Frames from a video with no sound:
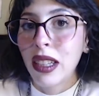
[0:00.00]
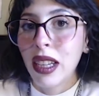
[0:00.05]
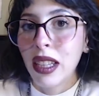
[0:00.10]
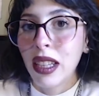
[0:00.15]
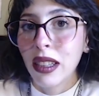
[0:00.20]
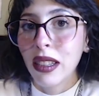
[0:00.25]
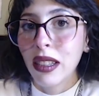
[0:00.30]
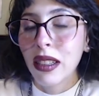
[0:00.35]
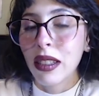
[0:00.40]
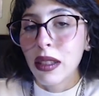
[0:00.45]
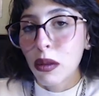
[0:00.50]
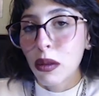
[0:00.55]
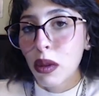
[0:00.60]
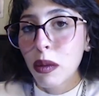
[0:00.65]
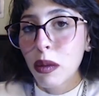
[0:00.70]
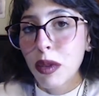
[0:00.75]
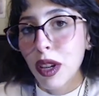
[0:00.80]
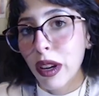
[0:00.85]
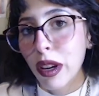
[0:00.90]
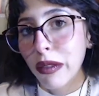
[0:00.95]
in the
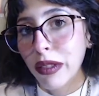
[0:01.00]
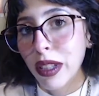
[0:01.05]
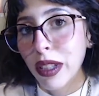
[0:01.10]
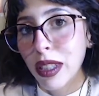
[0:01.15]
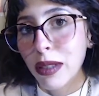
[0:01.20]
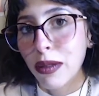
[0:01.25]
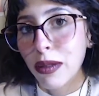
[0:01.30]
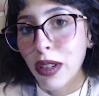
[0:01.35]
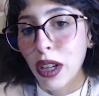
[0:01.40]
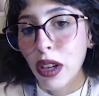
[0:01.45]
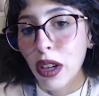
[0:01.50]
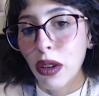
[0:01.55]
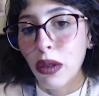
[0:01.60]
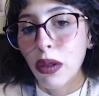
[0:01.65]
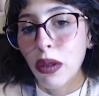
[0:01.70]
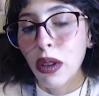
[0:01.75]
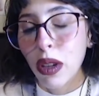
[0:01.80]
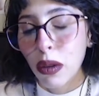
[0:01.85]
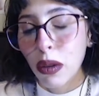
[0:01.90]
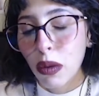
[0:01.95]
description of this video,
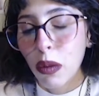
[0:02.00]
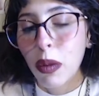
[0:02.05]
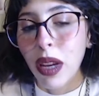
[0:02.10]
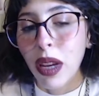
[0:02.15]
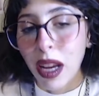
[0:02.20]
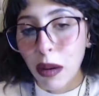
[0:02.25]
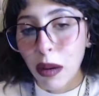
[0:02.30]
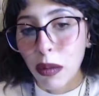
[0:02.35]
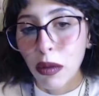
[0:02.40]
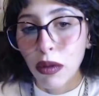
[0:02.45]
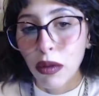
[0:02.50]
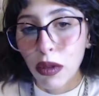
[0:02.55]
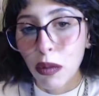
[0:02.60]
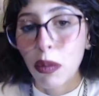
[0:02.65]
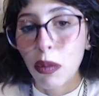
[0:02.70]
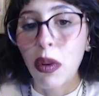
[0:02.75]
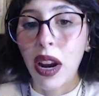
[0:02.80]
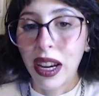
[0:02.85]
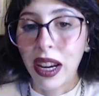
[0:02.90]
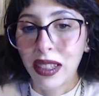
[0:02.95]
you will be able to
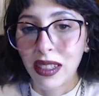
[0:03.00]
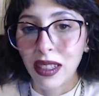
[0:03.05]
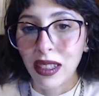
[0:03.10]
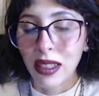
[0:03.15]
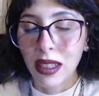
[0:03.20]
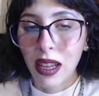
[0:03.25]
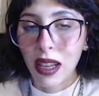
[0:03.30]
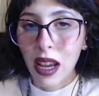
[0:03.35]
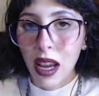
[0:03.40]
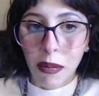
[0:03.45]
practice